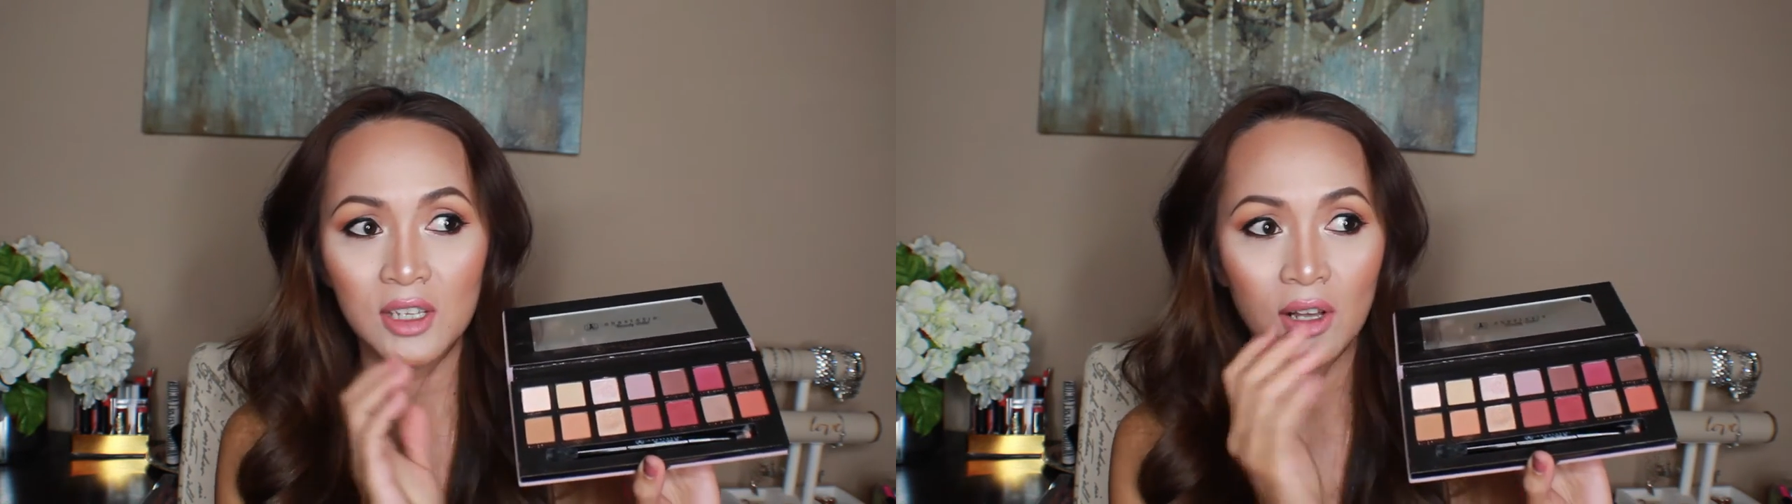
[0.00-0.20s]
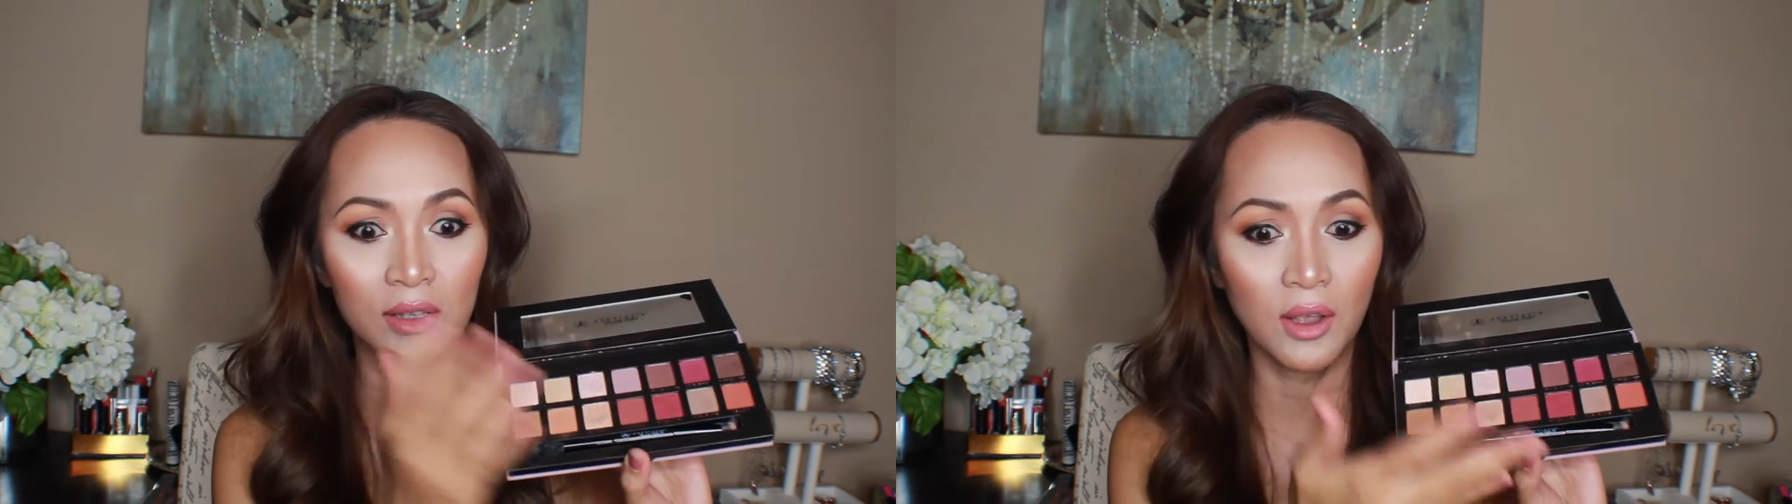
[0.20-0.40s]

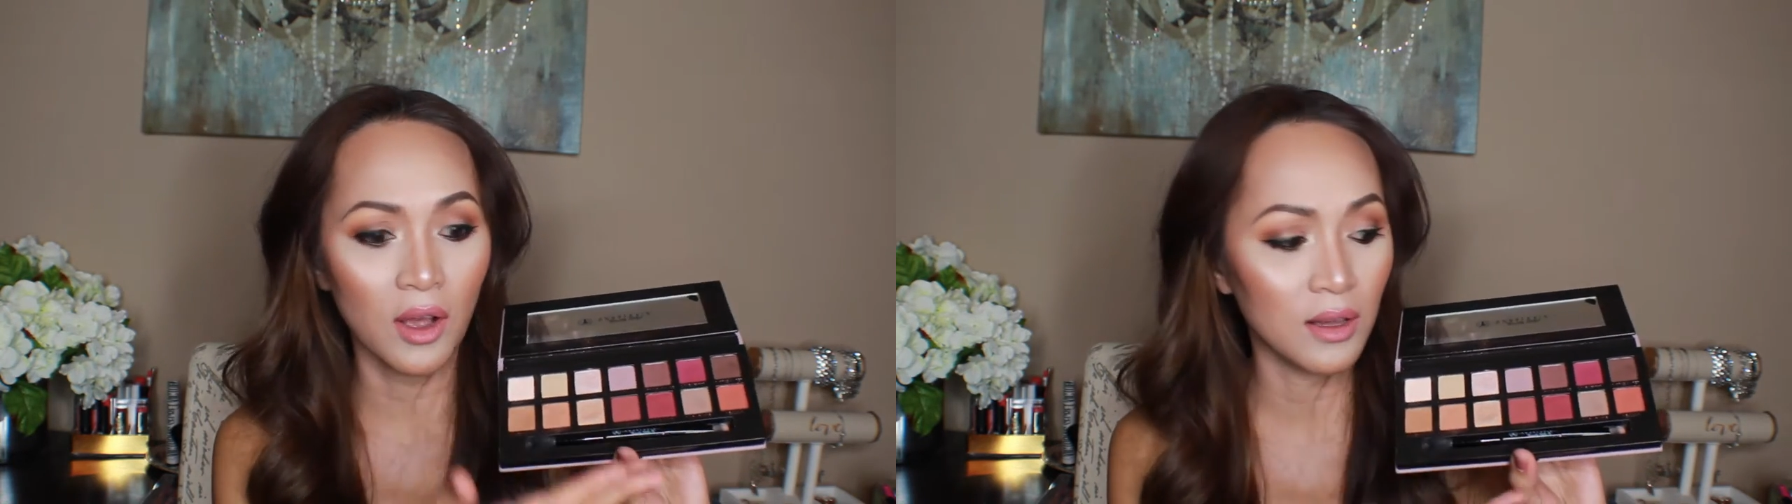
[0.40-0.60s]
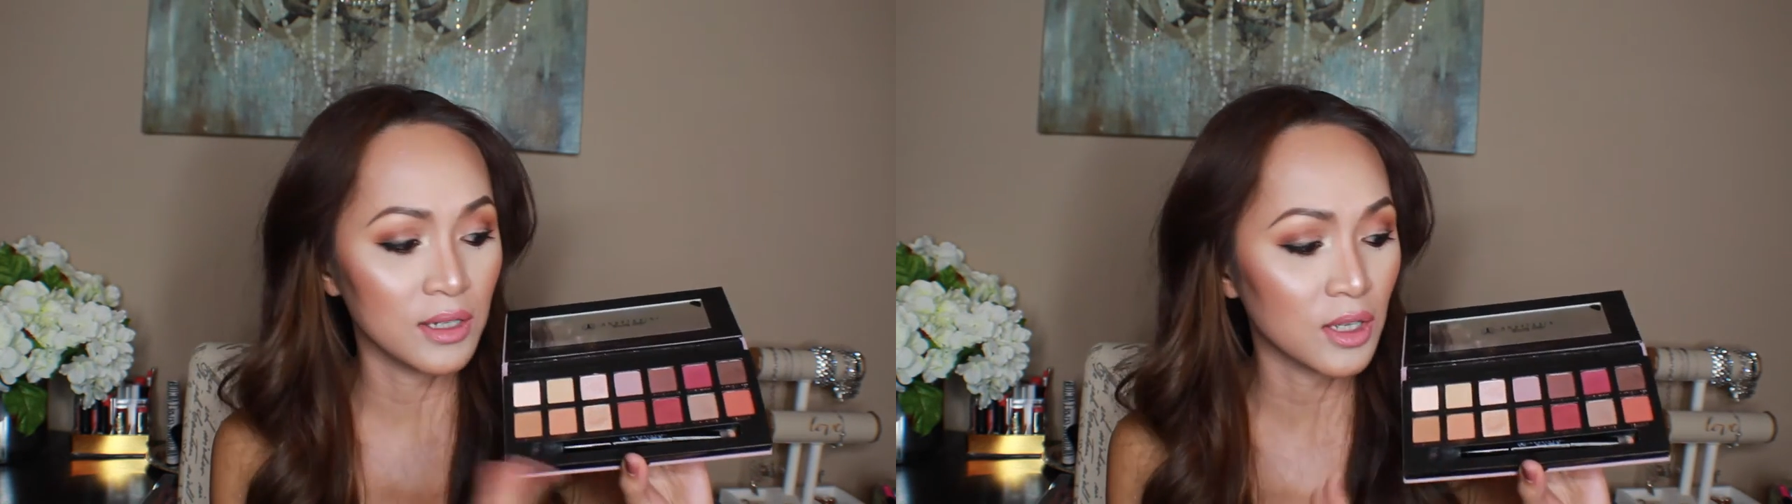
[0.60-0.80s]
all the
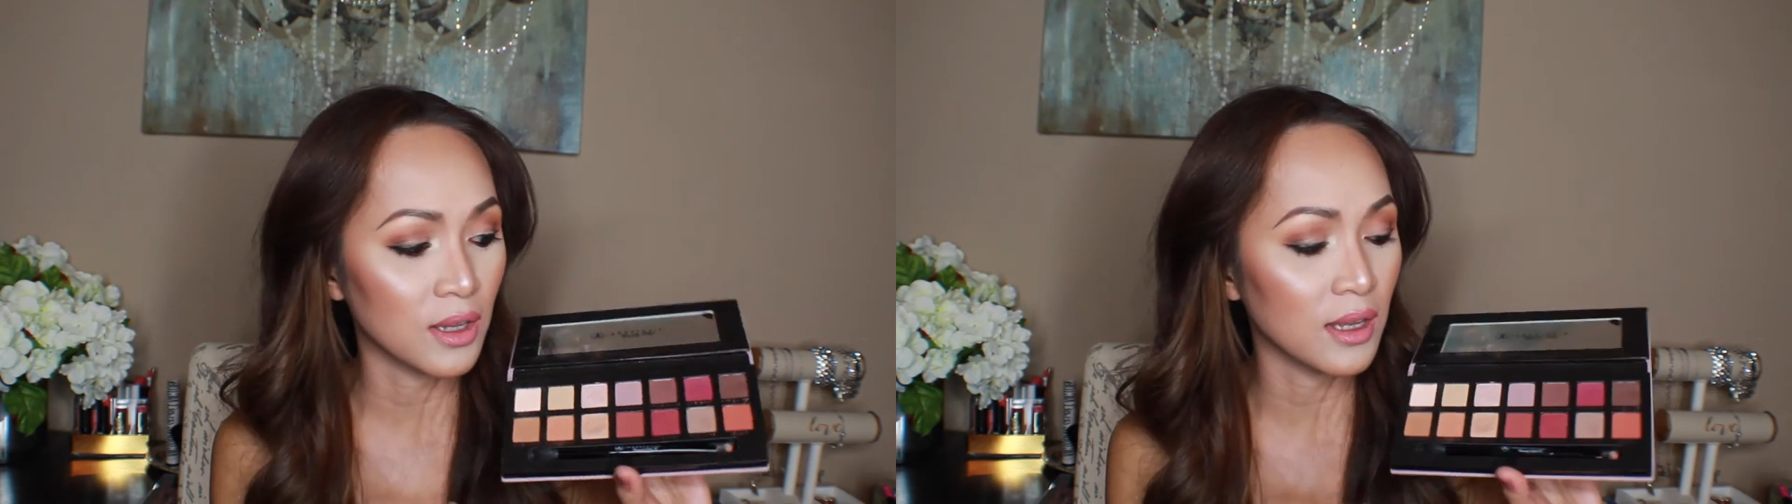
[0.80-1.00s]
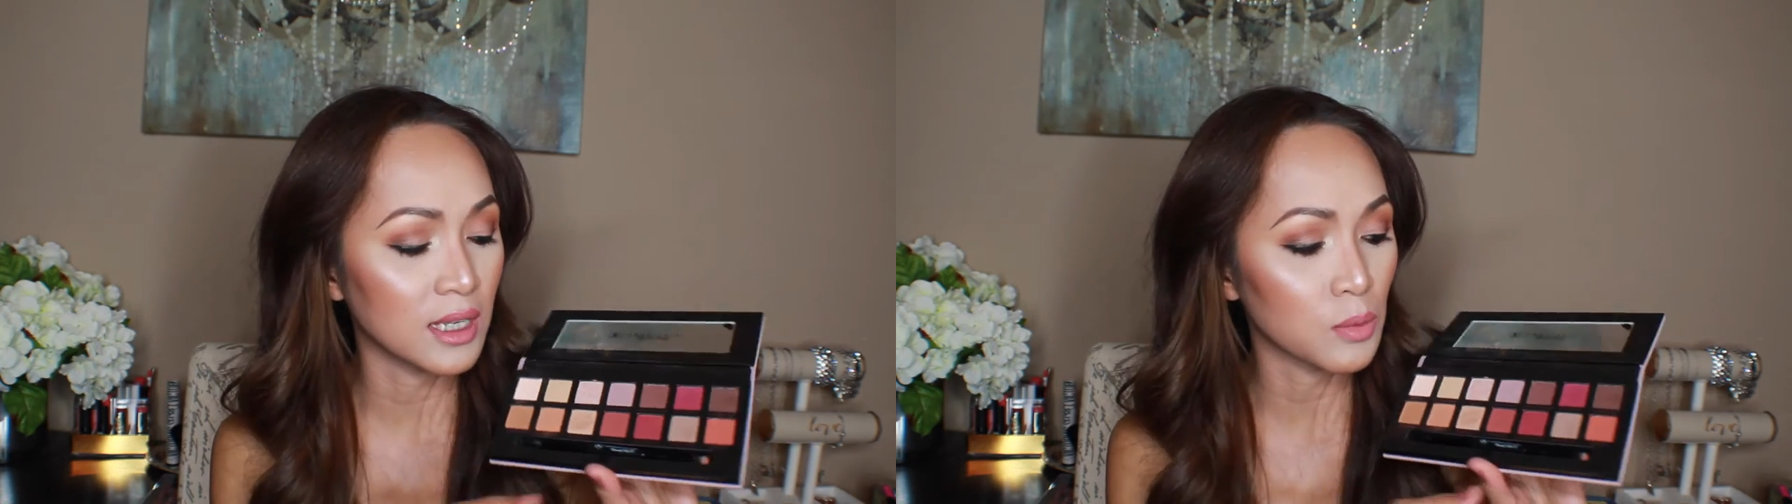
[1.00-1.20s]
colors
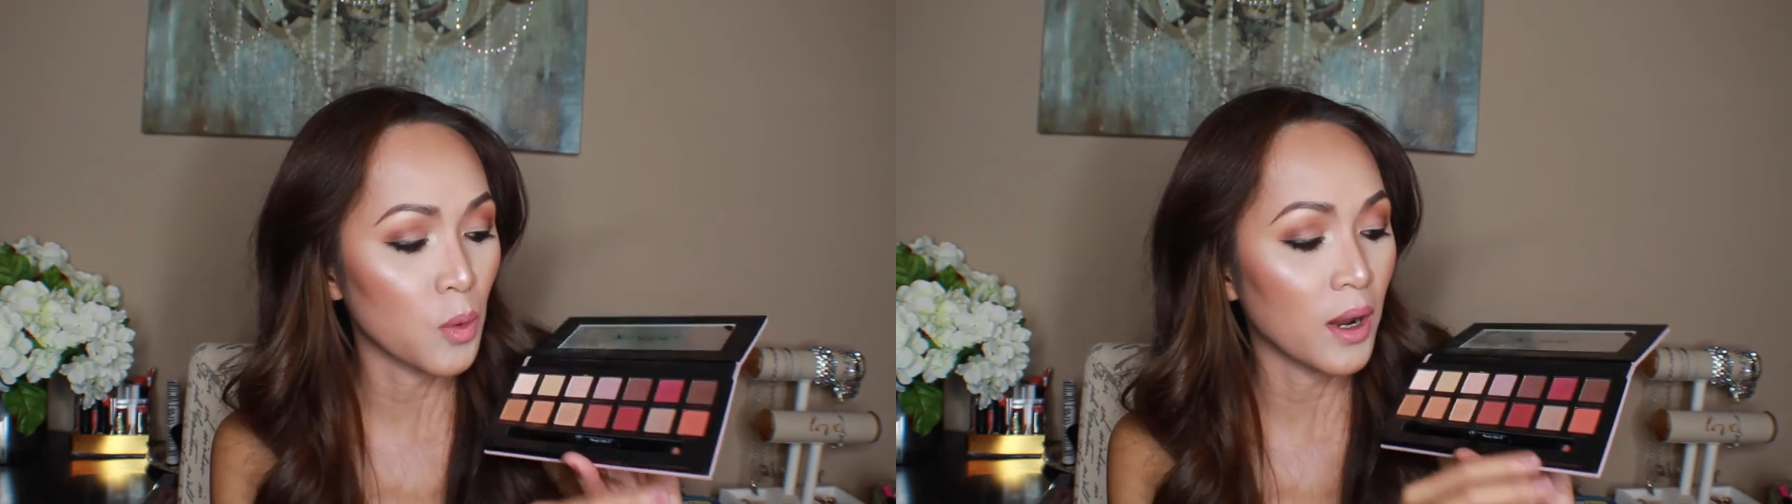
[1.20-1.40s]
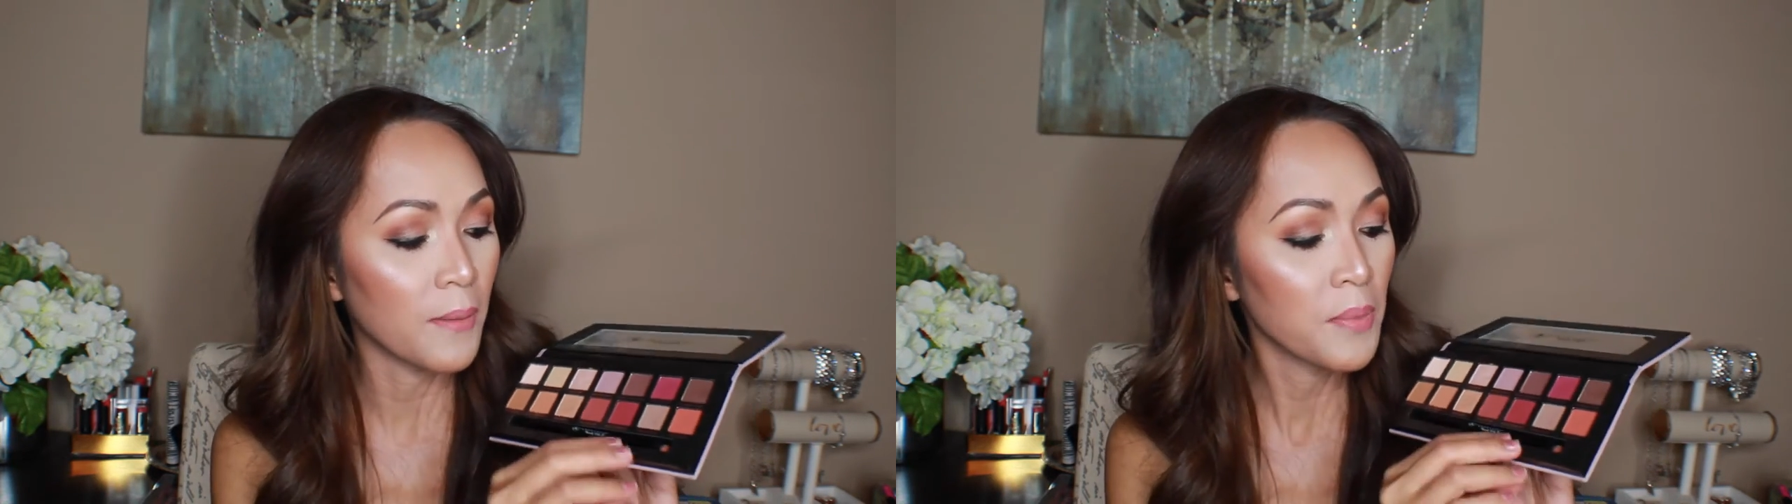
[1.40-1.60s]
on this
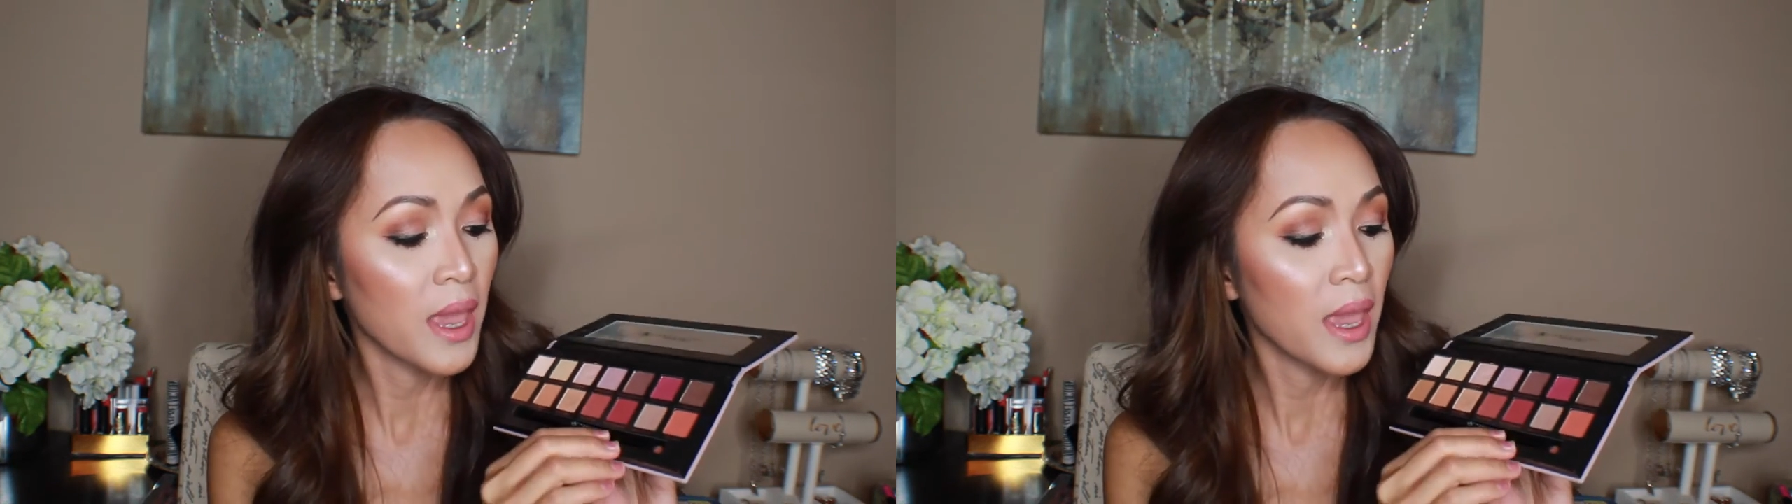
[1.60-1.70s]
one.